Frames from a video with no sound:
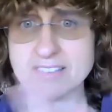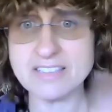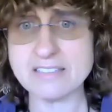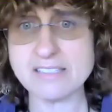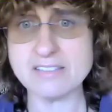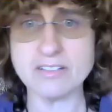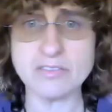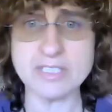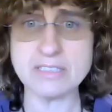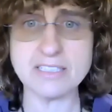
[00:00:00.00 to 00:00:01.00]
that's not
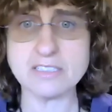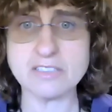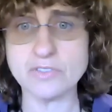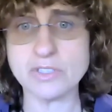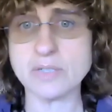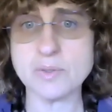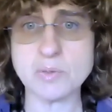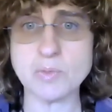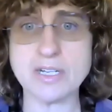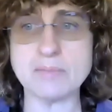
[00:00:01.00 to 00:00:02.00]
really interfering with
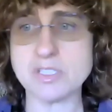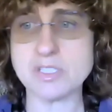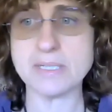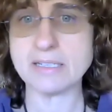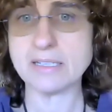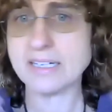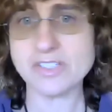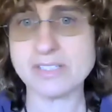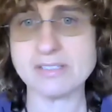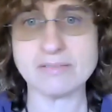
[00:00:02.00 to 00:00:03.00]
what I'm doing, and
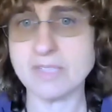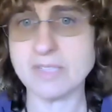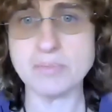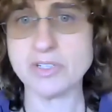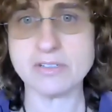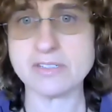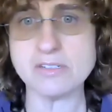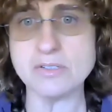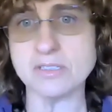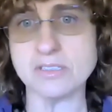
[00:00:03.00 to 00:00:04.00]
I'm not going to
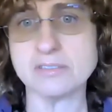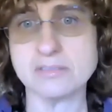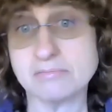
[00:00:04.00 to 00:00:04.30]
sue her.